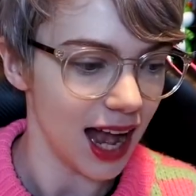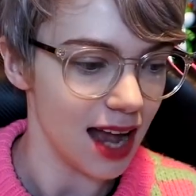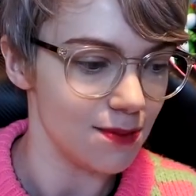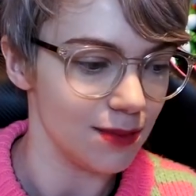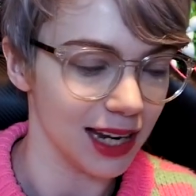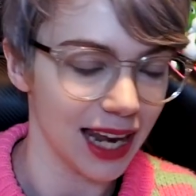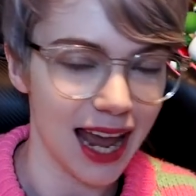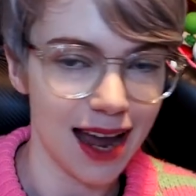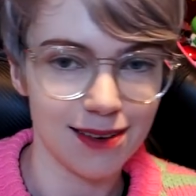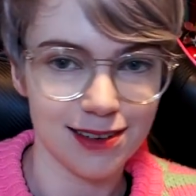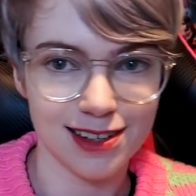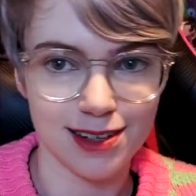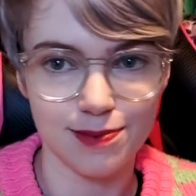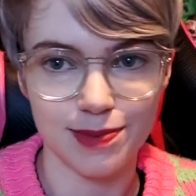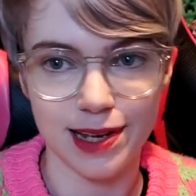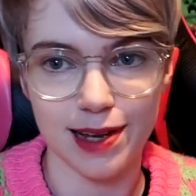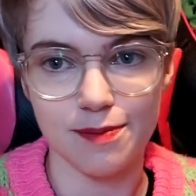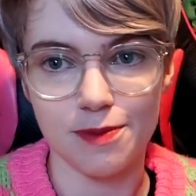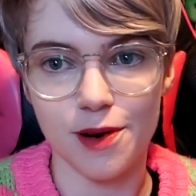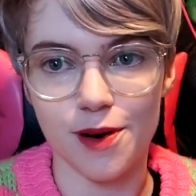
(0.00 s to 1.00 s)
I'm allowed to
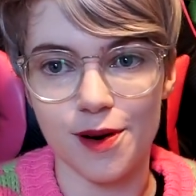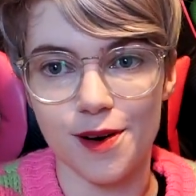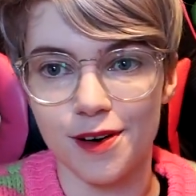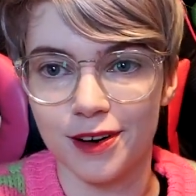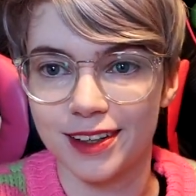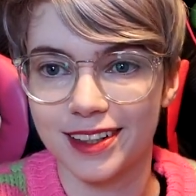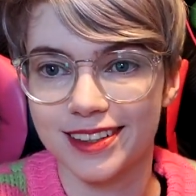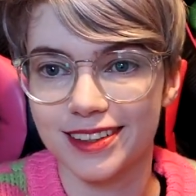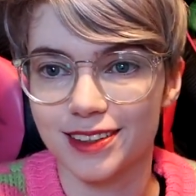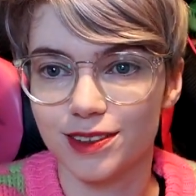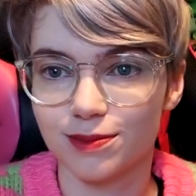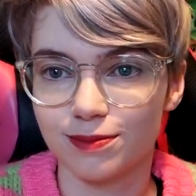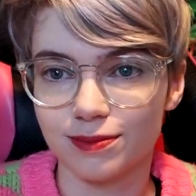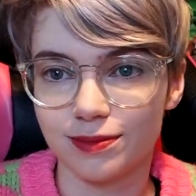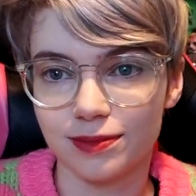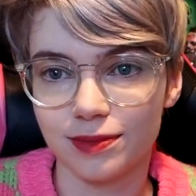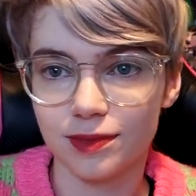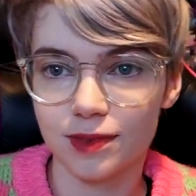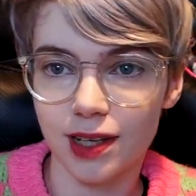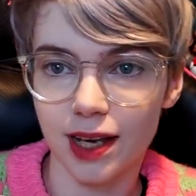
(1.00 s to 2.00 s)
be more
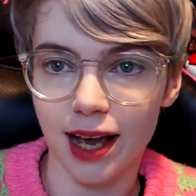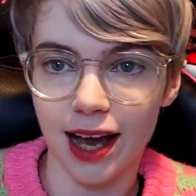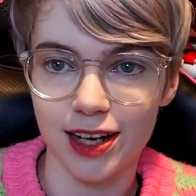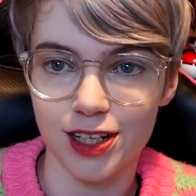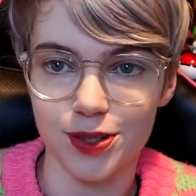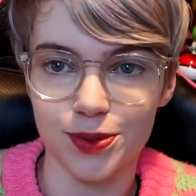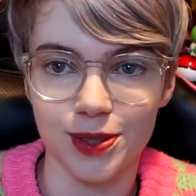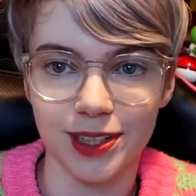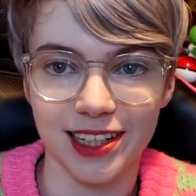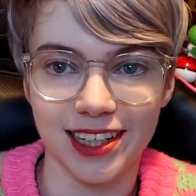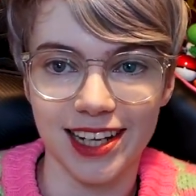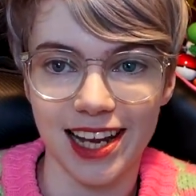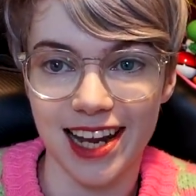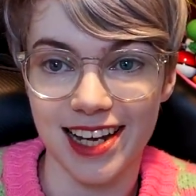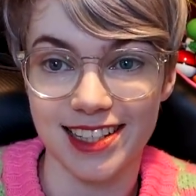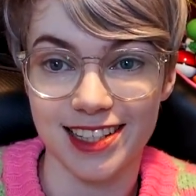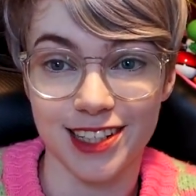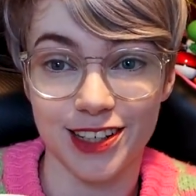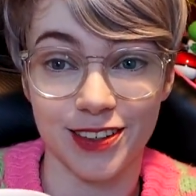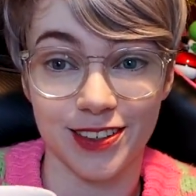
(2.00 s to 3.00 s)
casual and
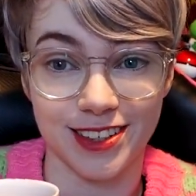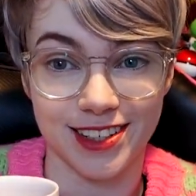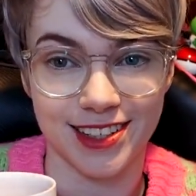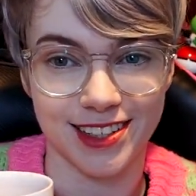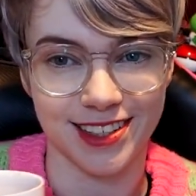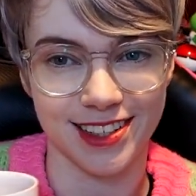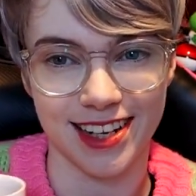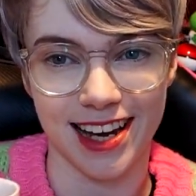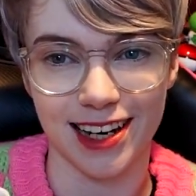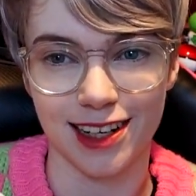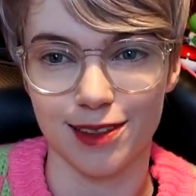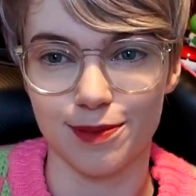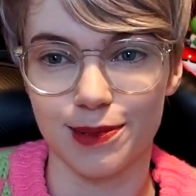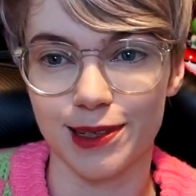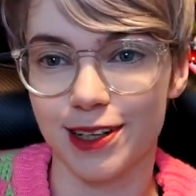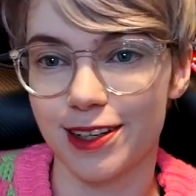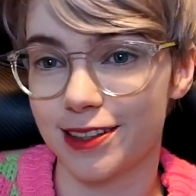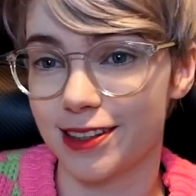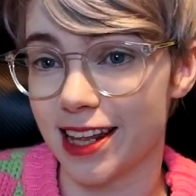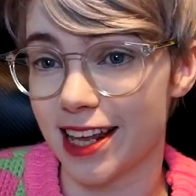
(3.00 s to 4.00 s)
lazy on this channel
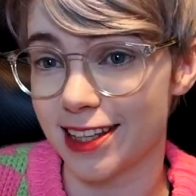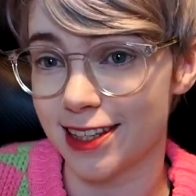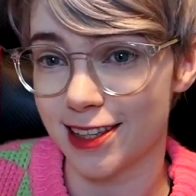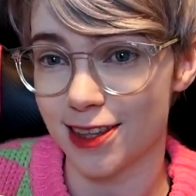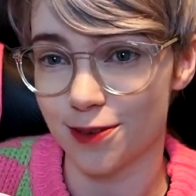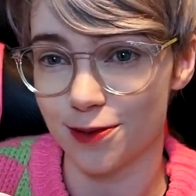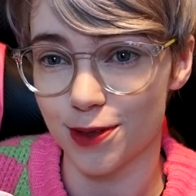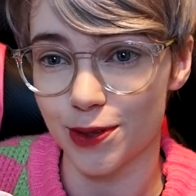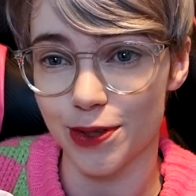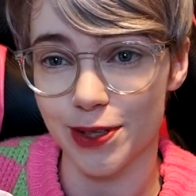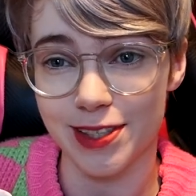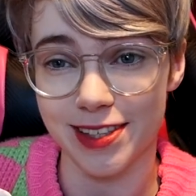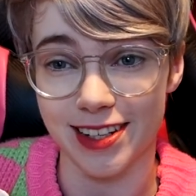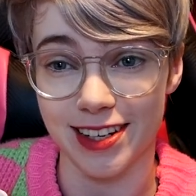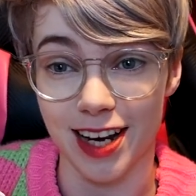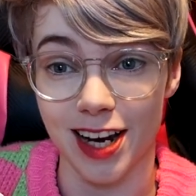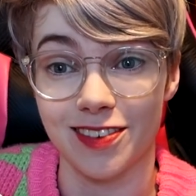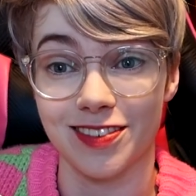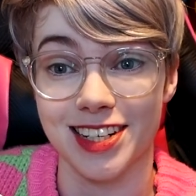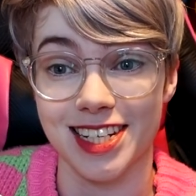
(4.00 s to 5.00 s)
because that's the rules that
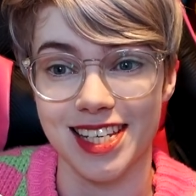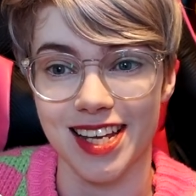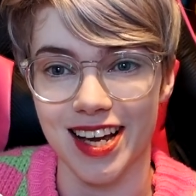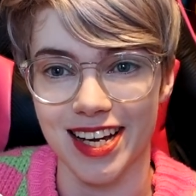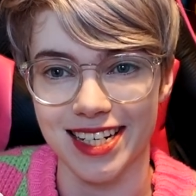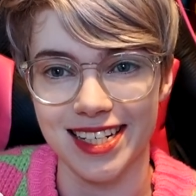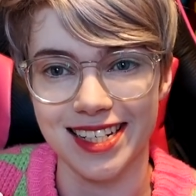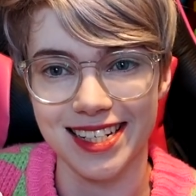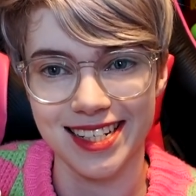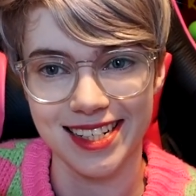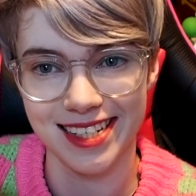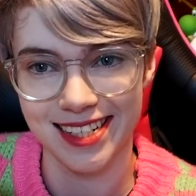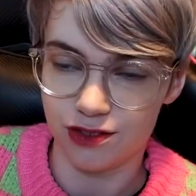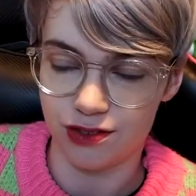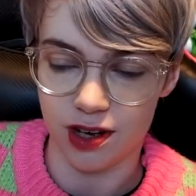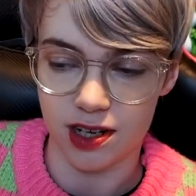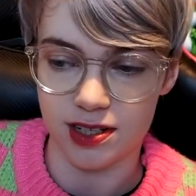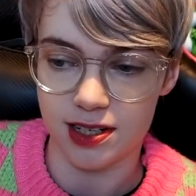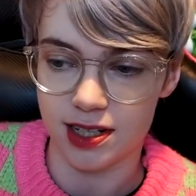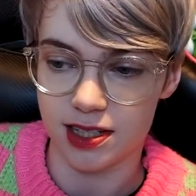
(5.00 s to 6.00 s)
I've decided.
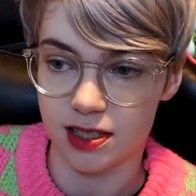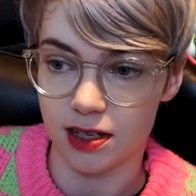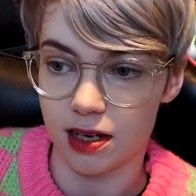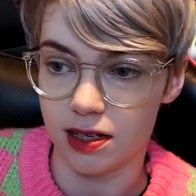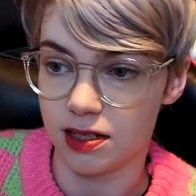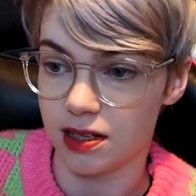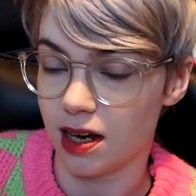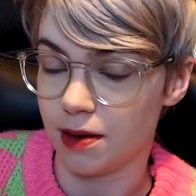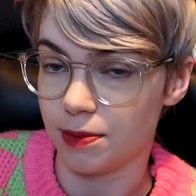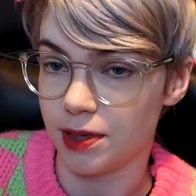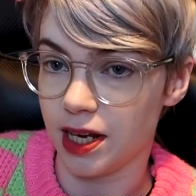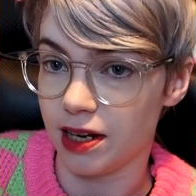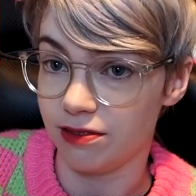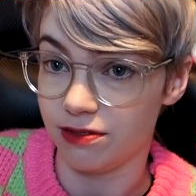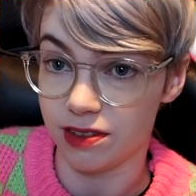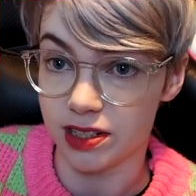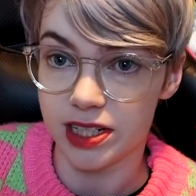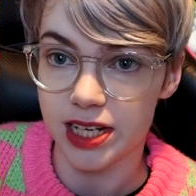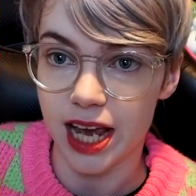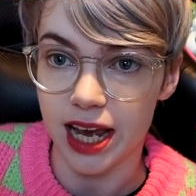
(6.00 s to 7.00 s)
First exciting update
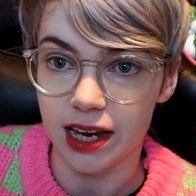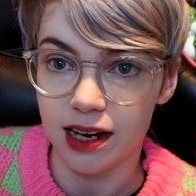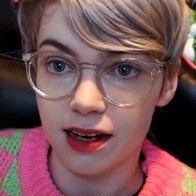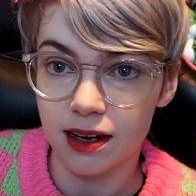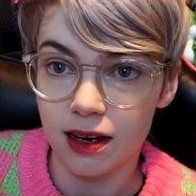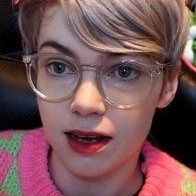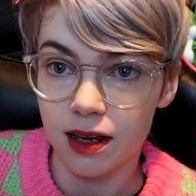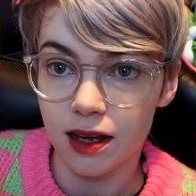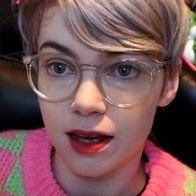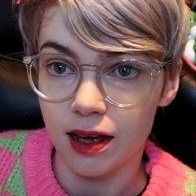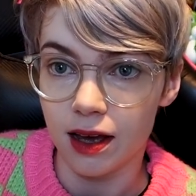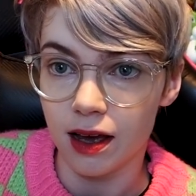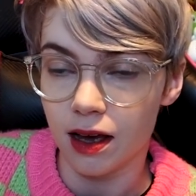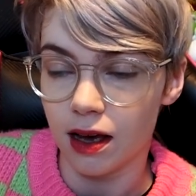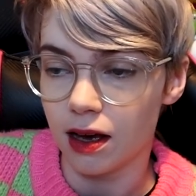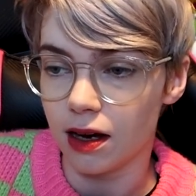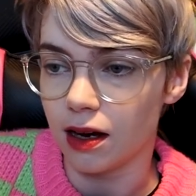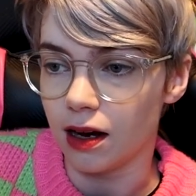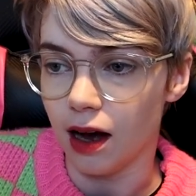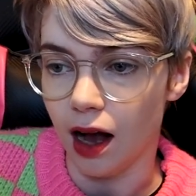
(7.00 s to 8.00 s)
of the day,
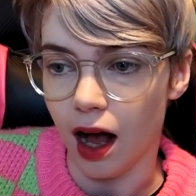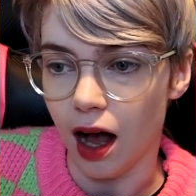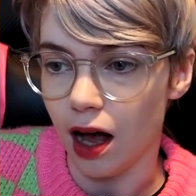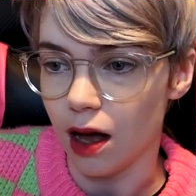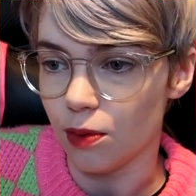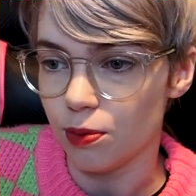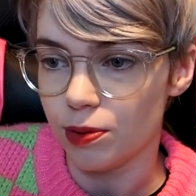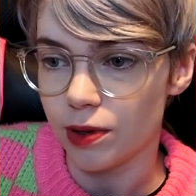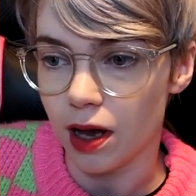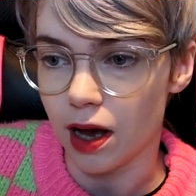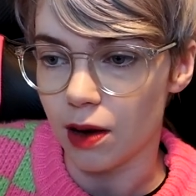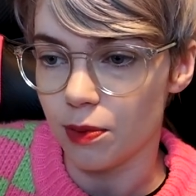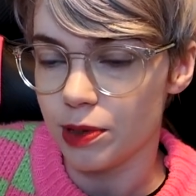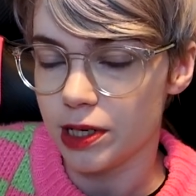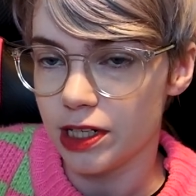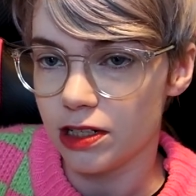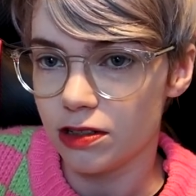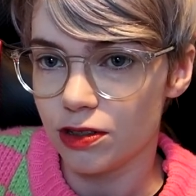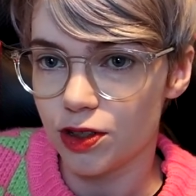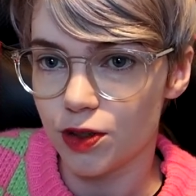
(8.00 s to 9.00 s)
I've, I've
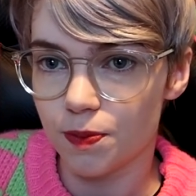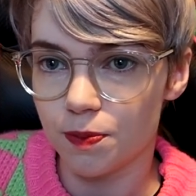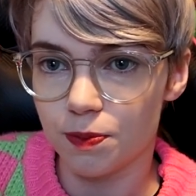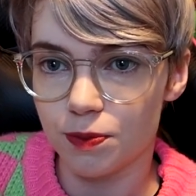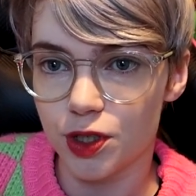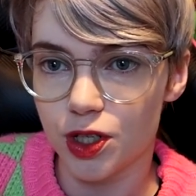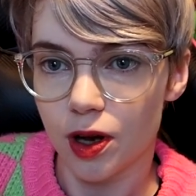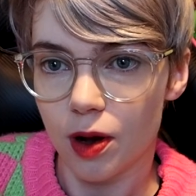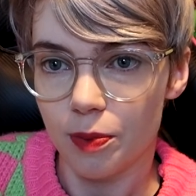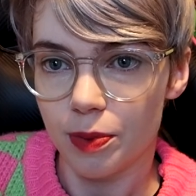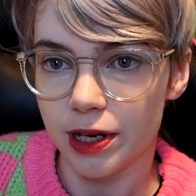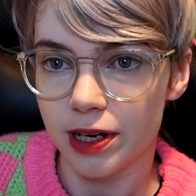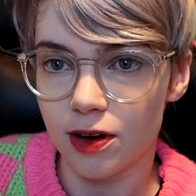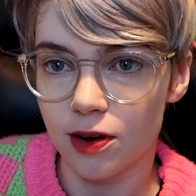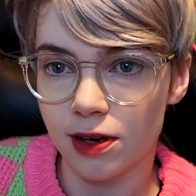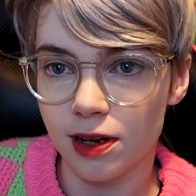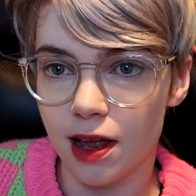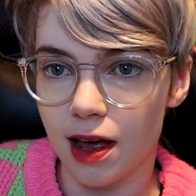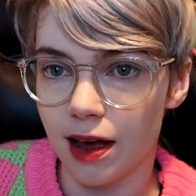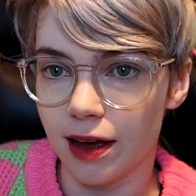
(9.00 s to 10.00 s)
been shopping
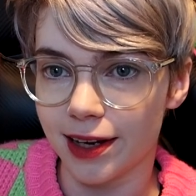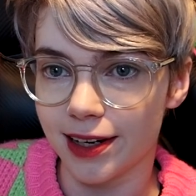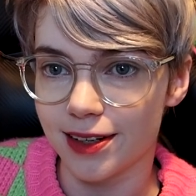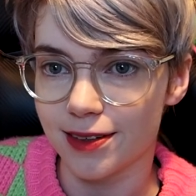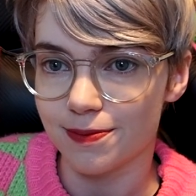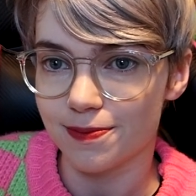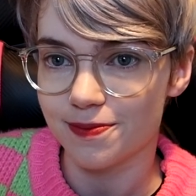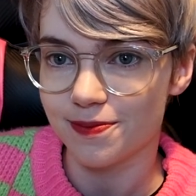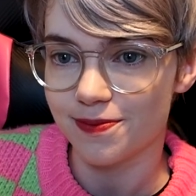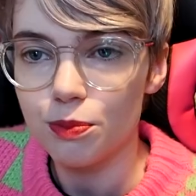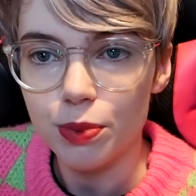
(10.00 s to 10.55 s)
online.